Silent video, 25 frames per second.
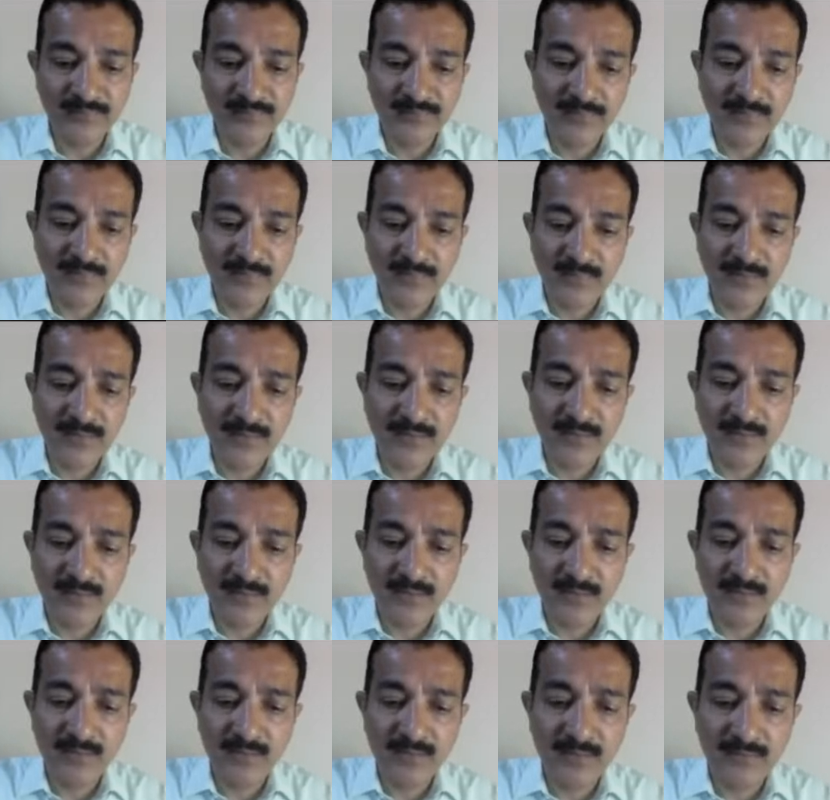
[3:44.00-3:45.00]

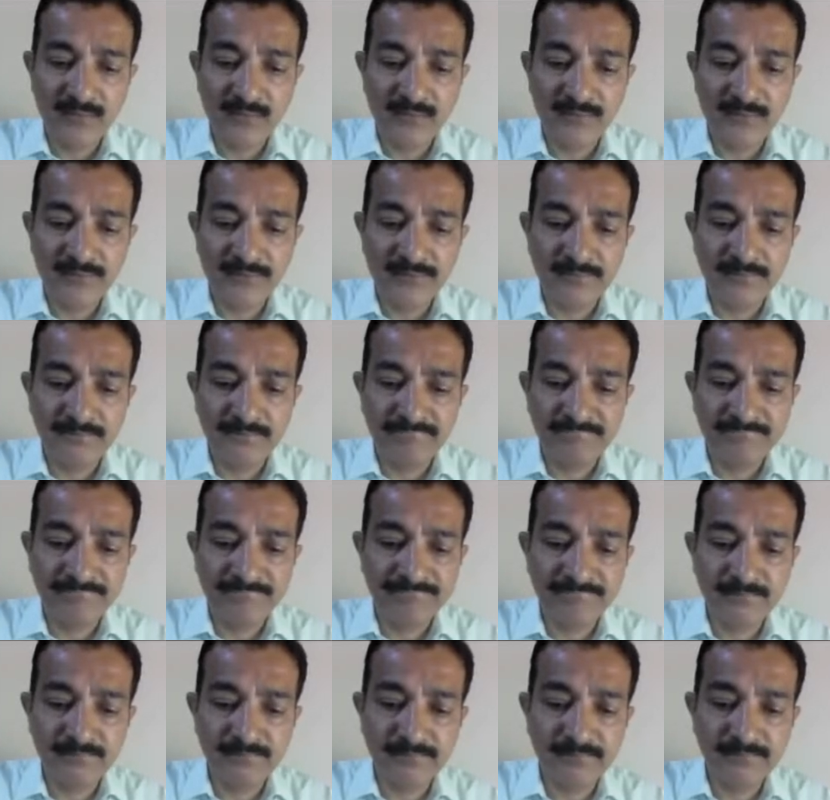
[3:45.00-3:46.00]

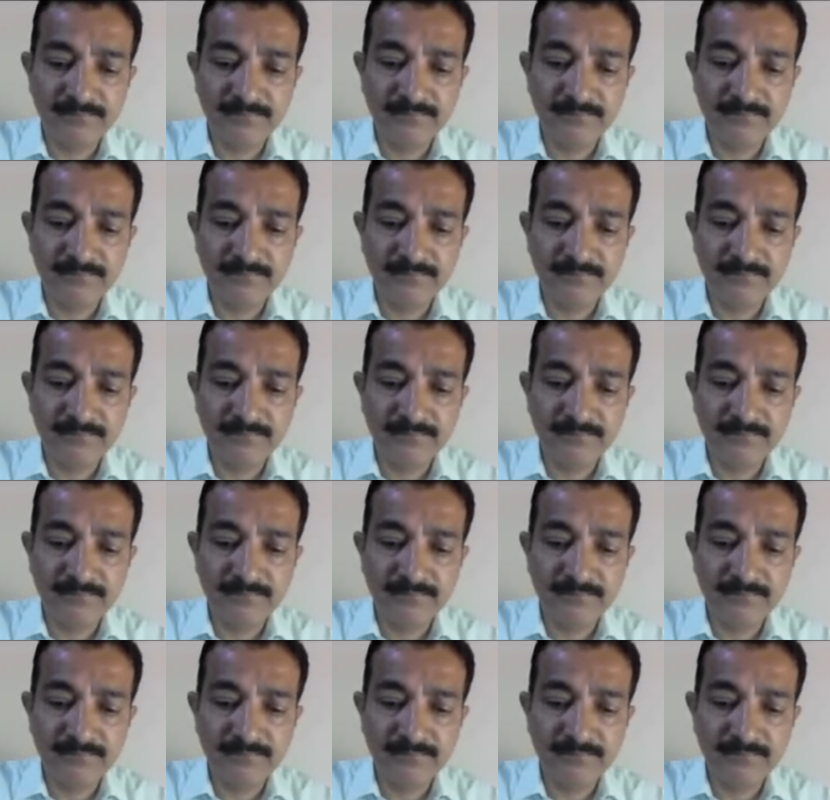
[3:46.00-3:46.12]
Nobody speaks.